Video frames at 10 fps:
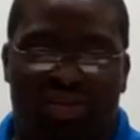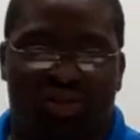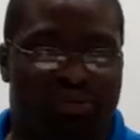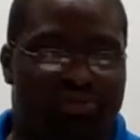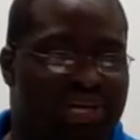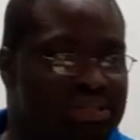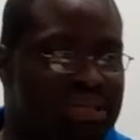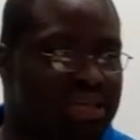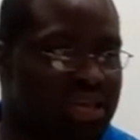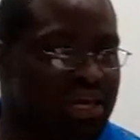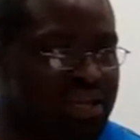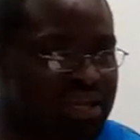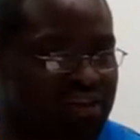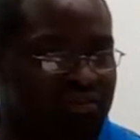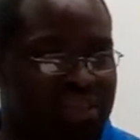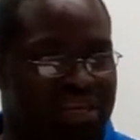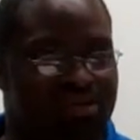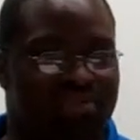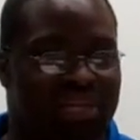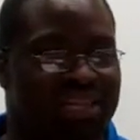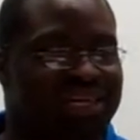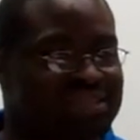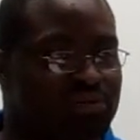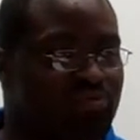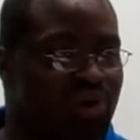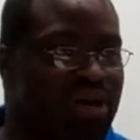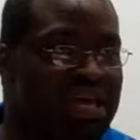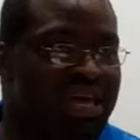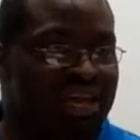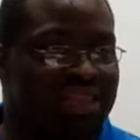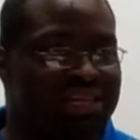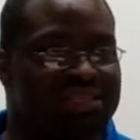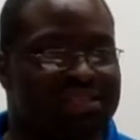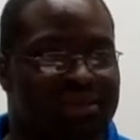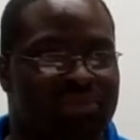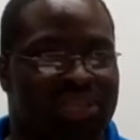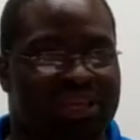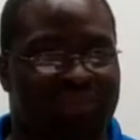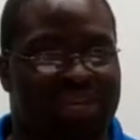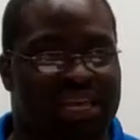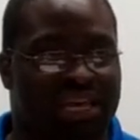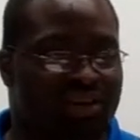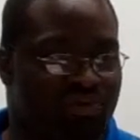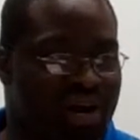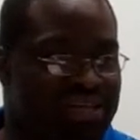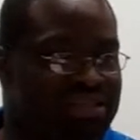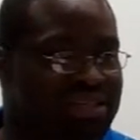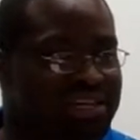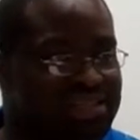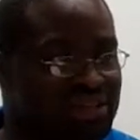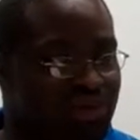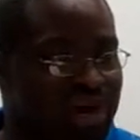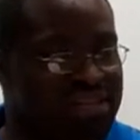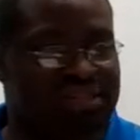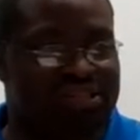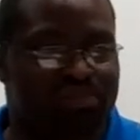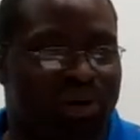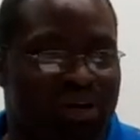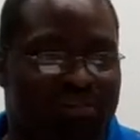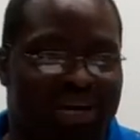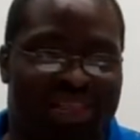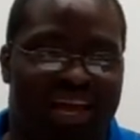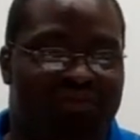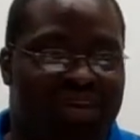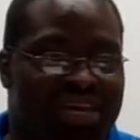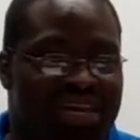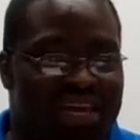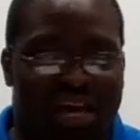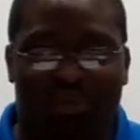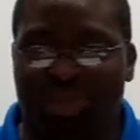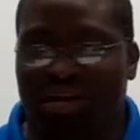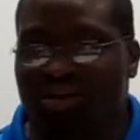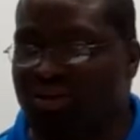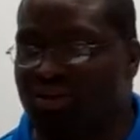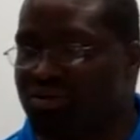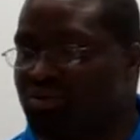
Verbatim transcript: do the best I can in everything, but unless I'm, walk, unless I'm living in Christ, unless Christ is a part of my life, I'm not going to do